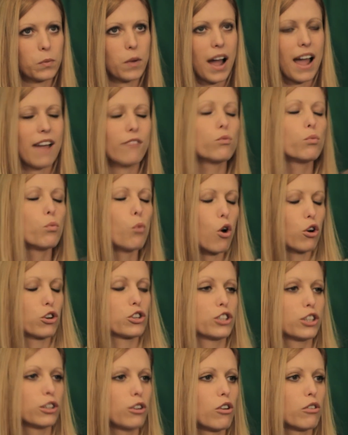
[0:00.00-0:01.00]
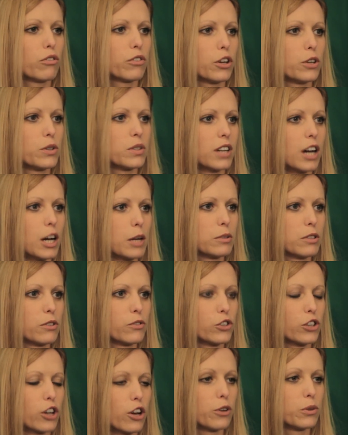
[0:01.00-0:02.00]
I haven't watched a lot of those types
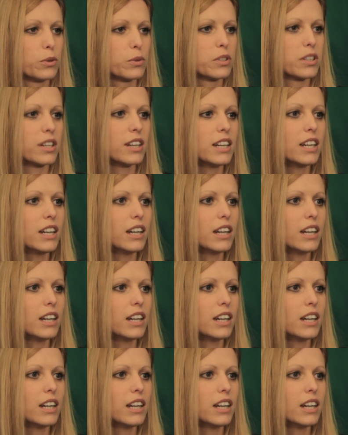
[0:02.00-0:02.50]
of shows,